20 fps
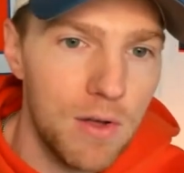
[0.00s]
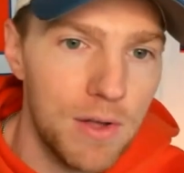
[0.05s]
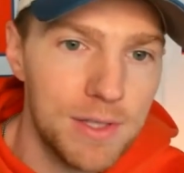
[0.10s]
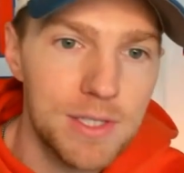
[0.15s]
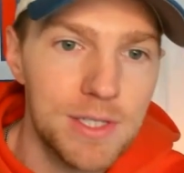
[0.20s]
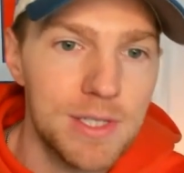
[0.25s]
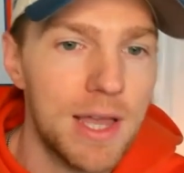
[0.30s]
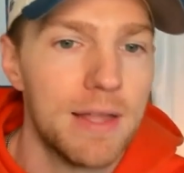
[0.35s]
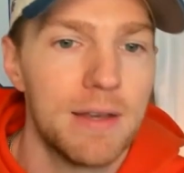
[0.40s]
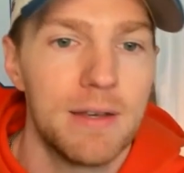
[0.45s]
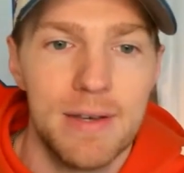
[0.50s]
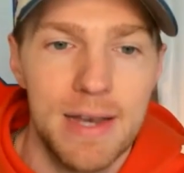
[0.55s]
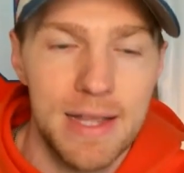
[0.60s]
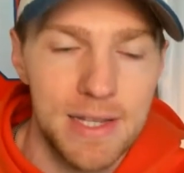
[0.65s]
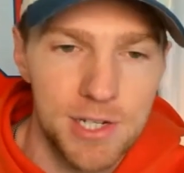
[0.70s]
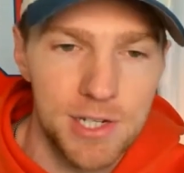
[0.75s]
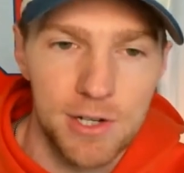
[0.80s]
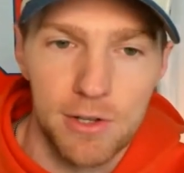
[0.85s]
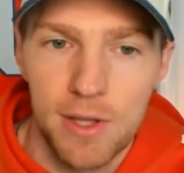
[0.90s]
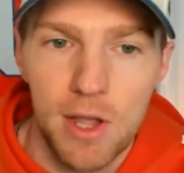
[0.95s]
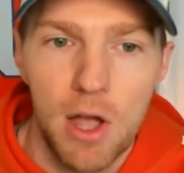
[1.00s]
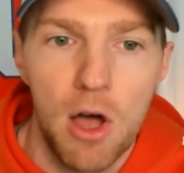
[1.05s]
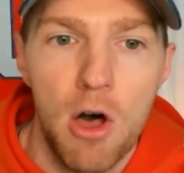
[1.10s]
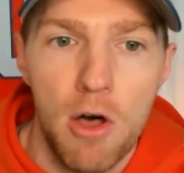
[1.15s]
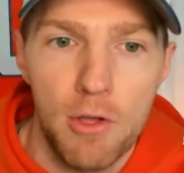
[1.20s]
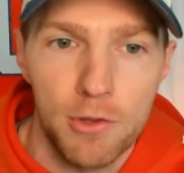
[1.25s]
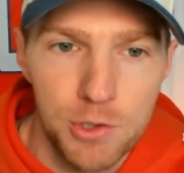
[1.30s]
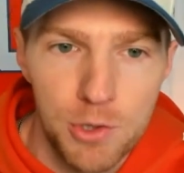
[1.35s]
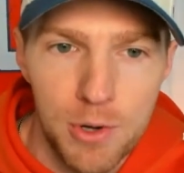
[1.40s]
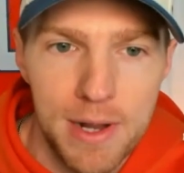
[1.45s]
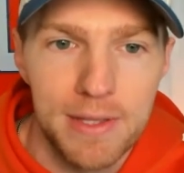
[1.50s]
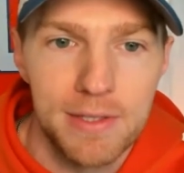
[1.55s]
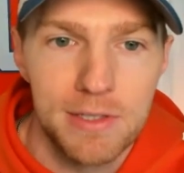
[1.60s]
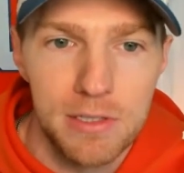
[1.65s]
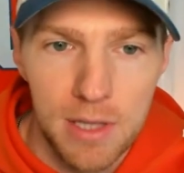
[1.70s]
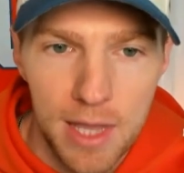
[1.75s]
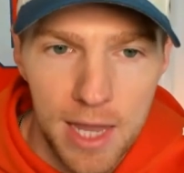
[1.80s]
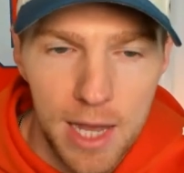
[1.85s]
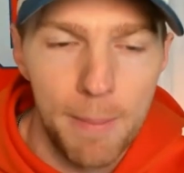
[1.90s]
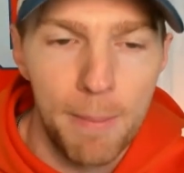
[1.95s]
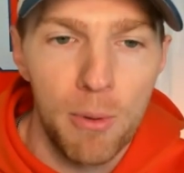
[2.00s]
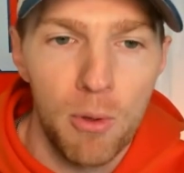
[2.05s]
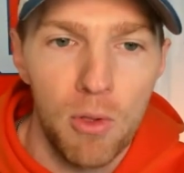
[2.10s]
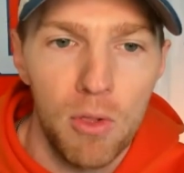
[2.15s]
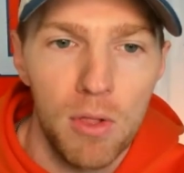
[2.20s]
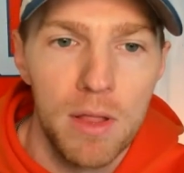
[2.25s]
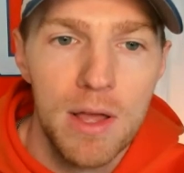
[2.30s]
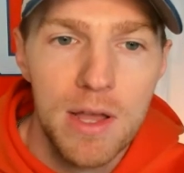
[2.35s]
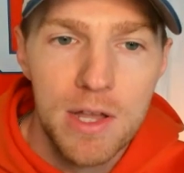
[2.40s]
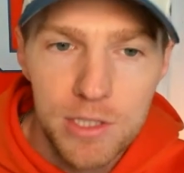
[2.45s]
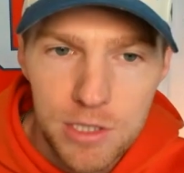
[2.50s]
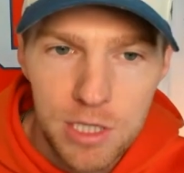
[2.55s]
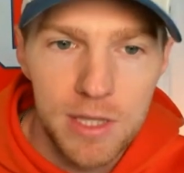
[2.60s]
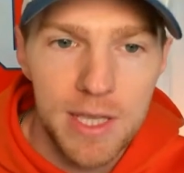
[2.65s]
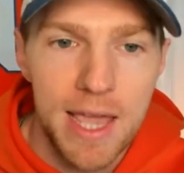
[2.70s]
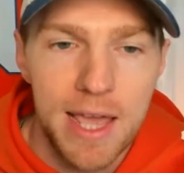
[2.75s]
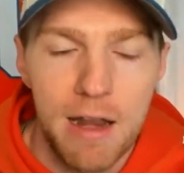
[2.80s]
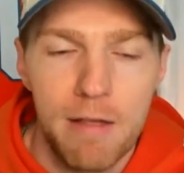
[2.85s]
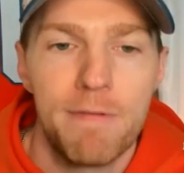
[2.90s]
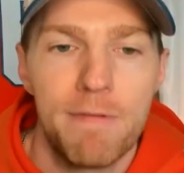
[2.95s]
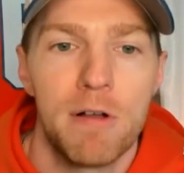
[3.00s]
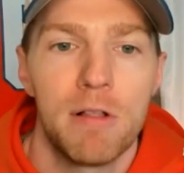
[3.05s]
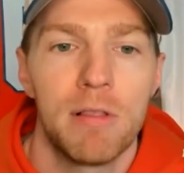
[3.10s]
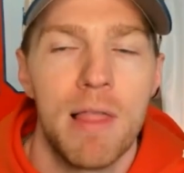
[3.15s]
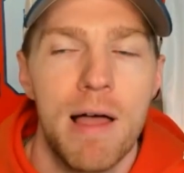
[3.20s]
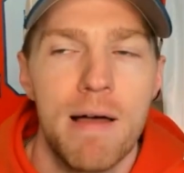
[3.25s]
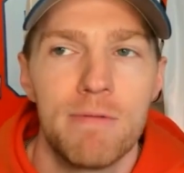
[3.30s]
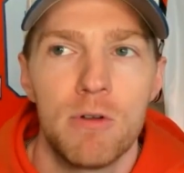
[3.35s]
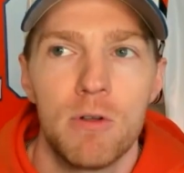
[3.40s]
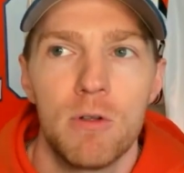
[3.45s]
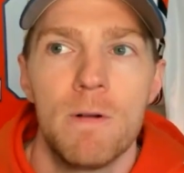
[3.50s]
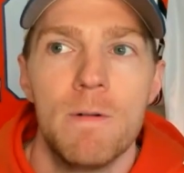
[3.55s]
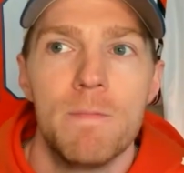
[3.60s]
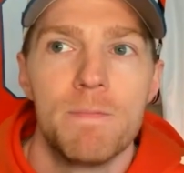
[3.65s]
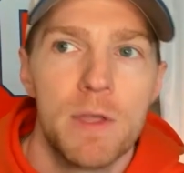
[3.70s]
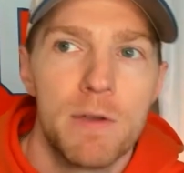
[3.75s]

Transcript: It's not necessarily all translatable to the NFL level.